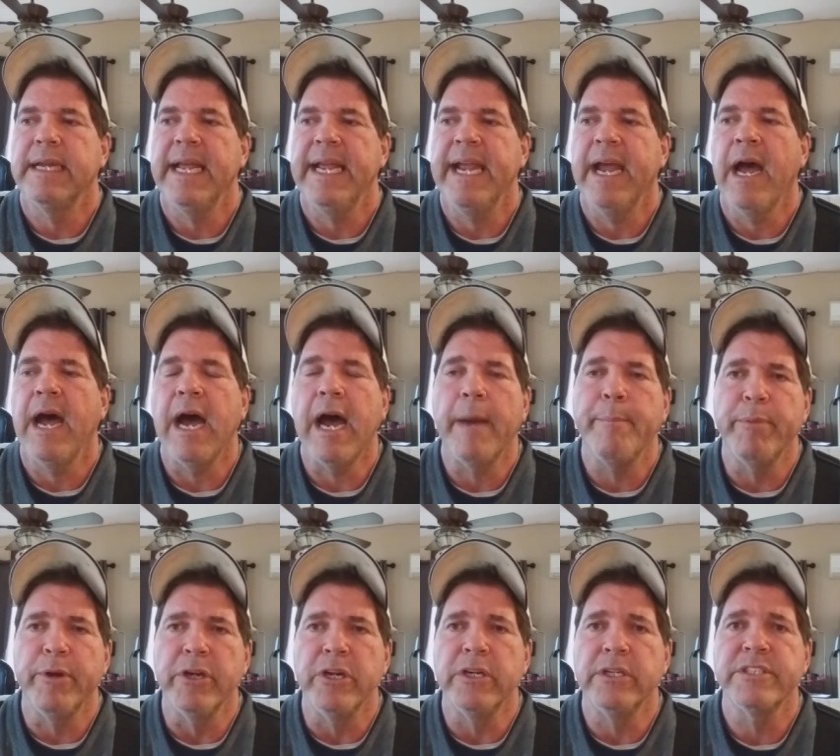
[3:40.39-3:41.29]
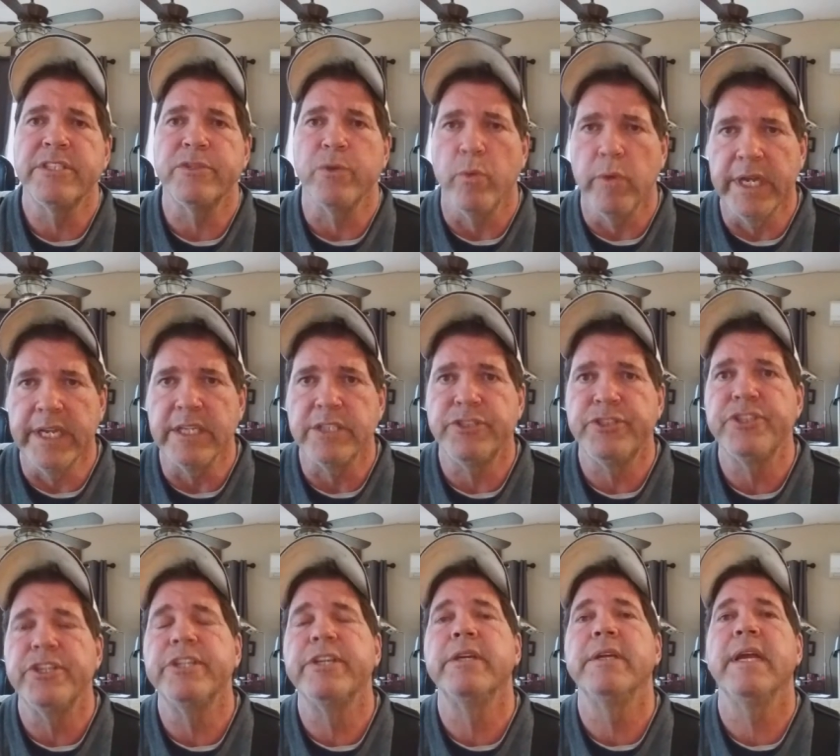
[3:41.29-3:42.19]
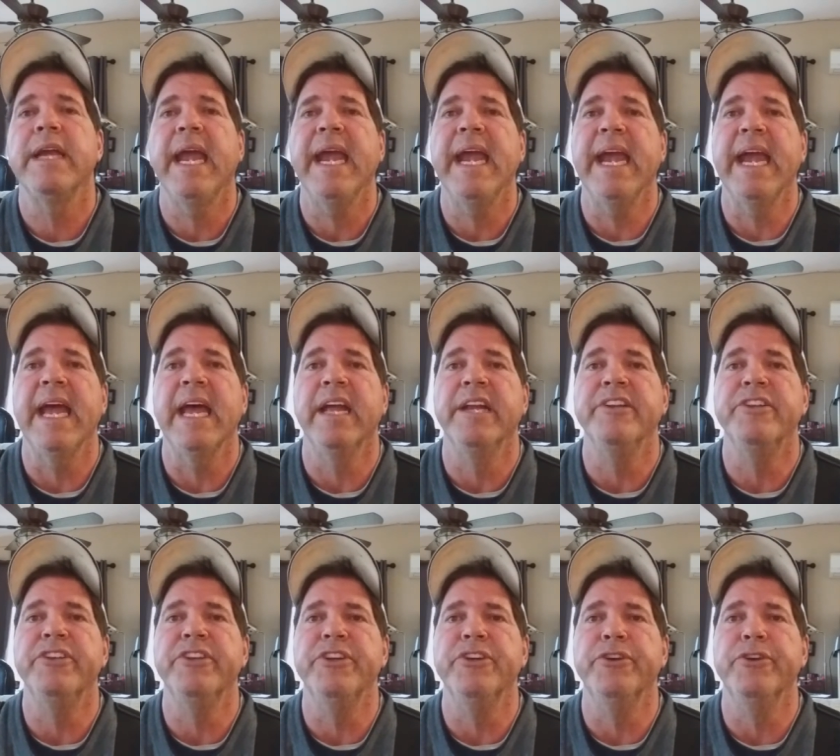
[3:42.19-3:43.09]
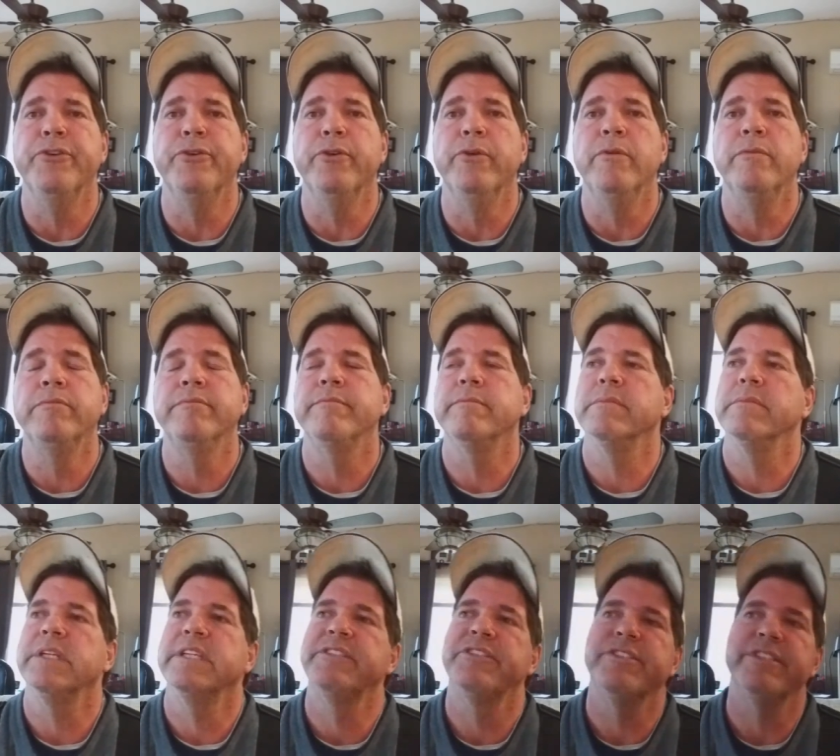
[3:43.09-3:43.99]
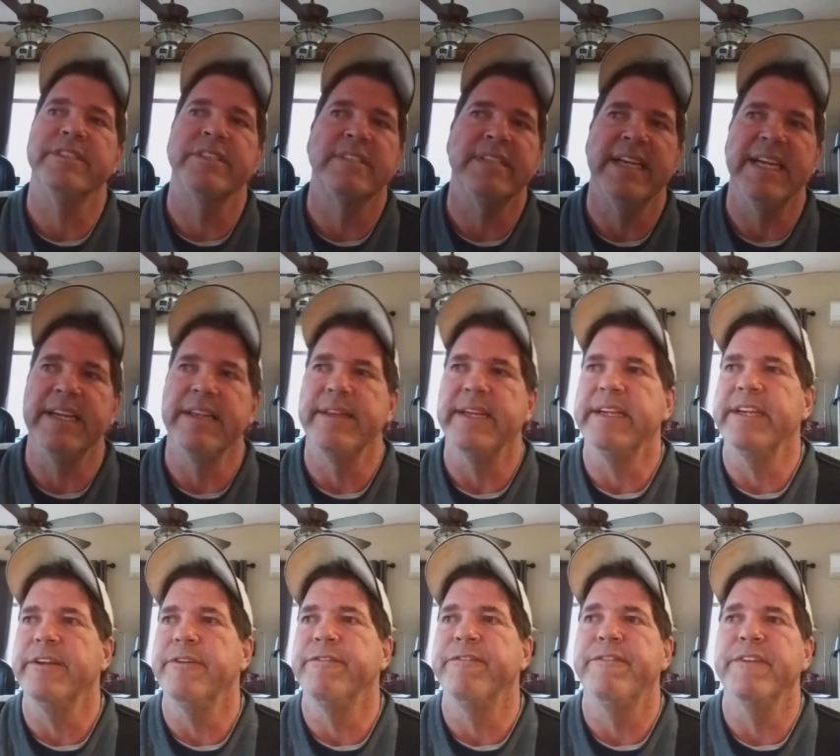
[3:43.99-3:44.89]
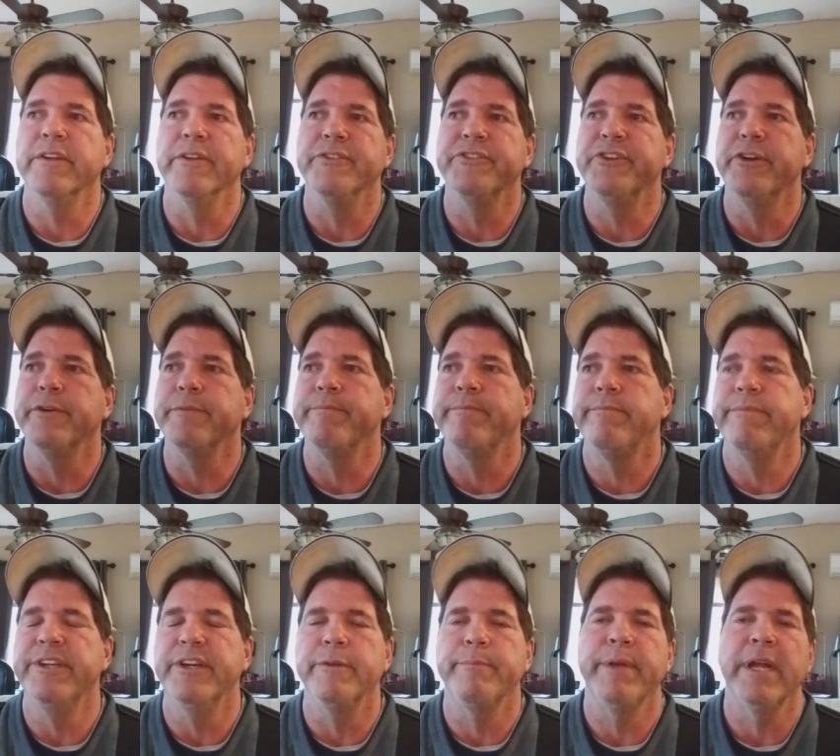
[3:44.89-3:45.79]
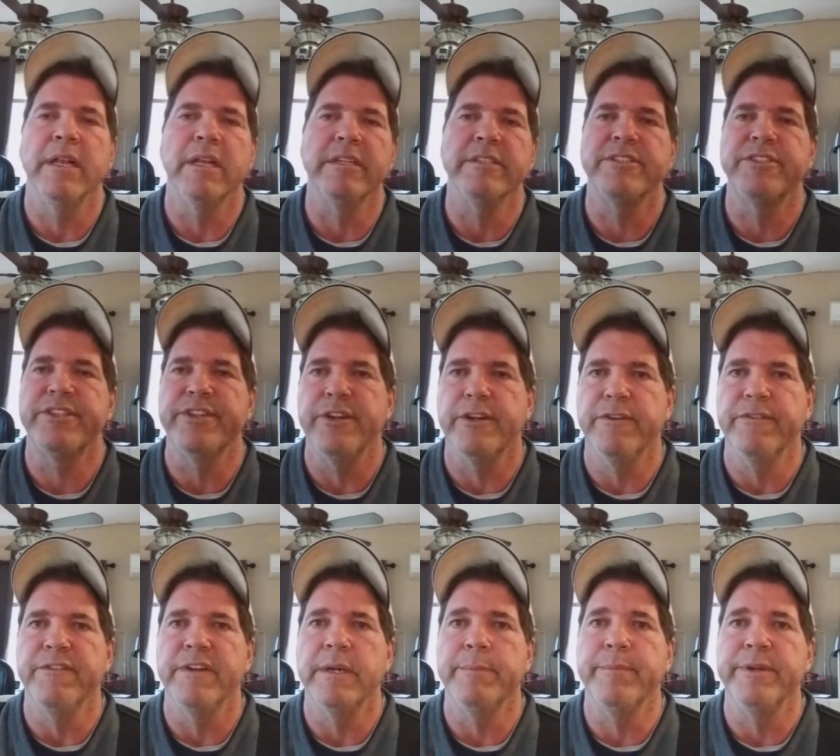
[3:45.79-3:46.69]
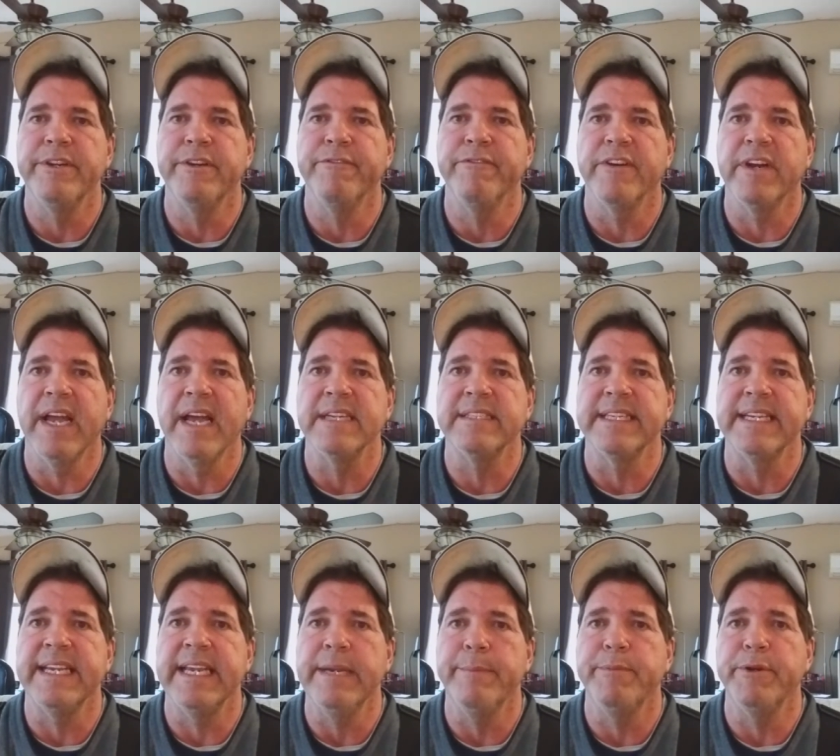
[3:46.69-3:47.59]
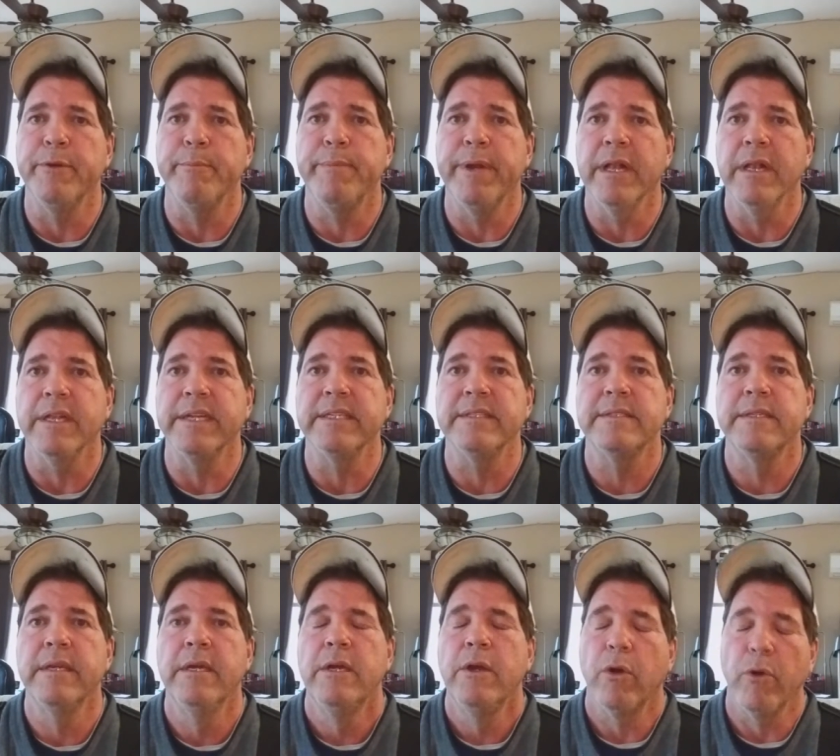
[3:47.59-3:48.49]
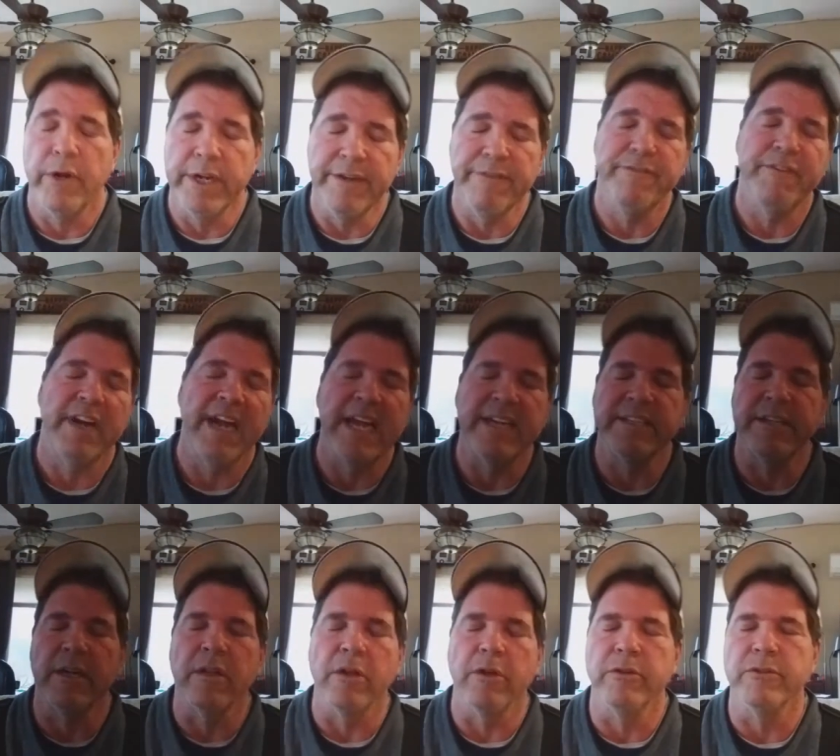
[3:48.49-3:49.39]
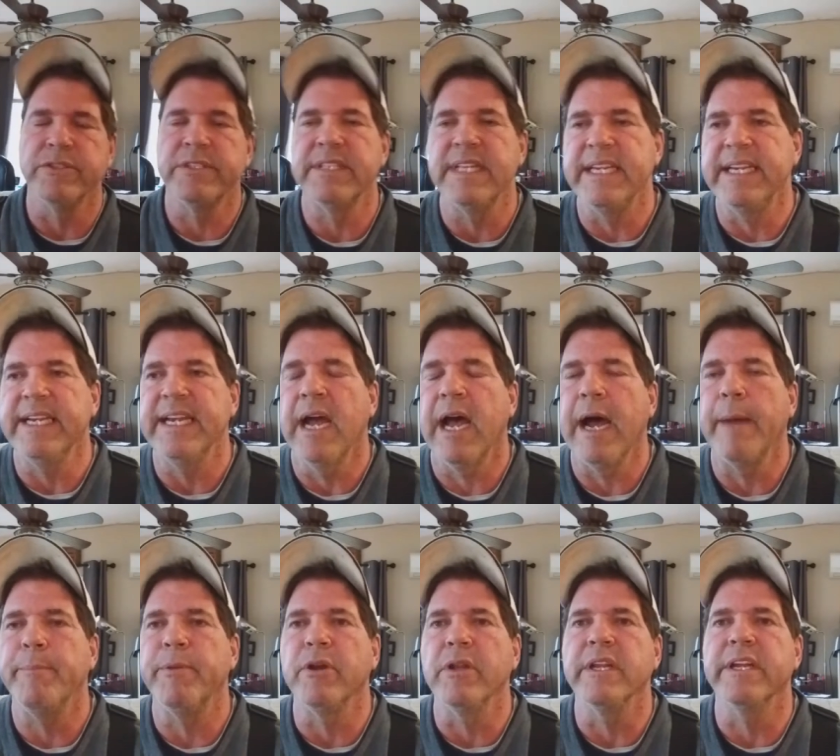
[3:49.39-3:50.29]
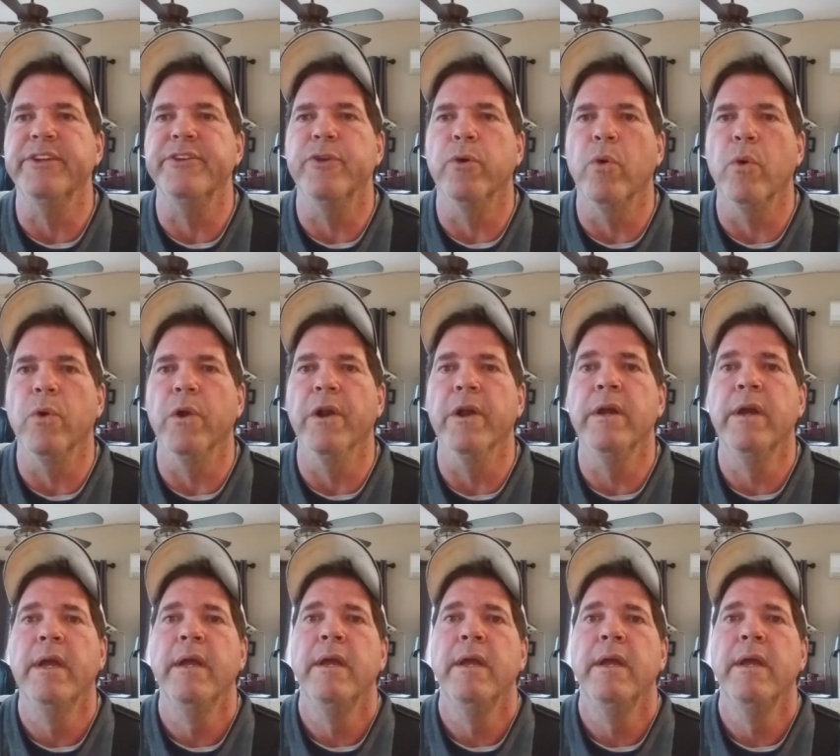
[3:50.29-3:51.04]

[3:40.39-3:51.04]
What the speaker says: hopper switch, and let's just say that you filled your pellet stove up and you forgot to keep your pellet, or you forgot to close the hopper lid door,